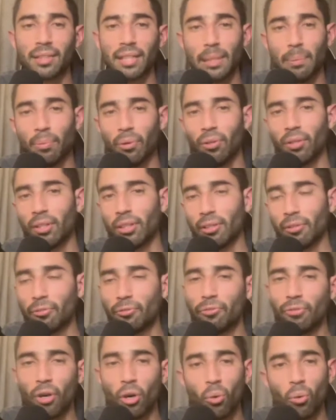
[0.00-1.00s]
Keep on looking
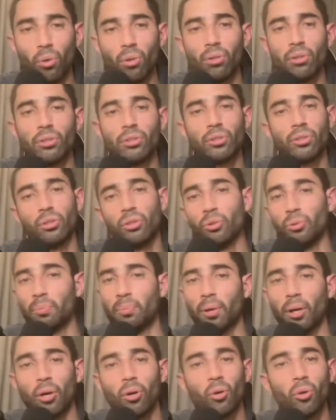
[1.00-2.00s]
forward to new
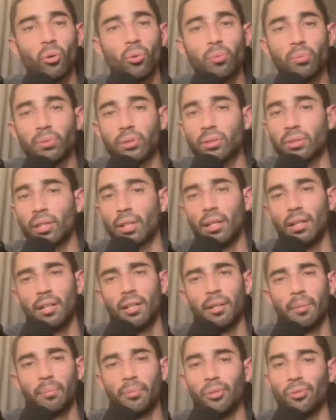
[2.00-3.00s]
poems,
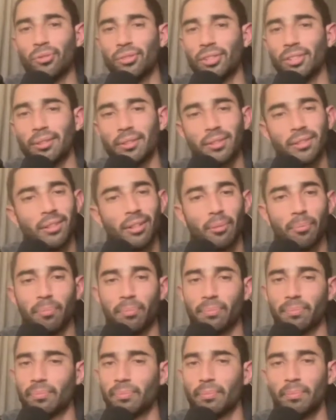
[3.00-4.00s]
music,
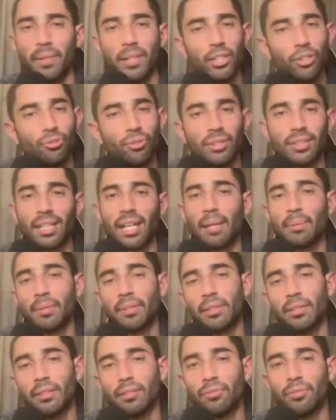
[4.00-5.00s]
ministry type
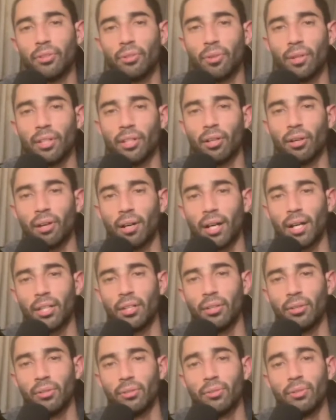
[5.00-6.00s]
stuff. You already know how I
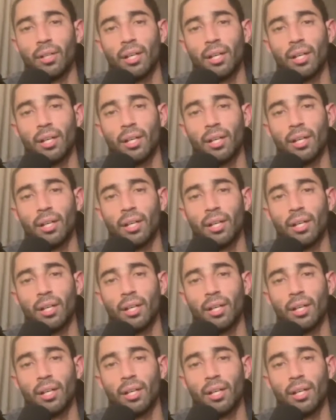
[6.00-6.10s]
do.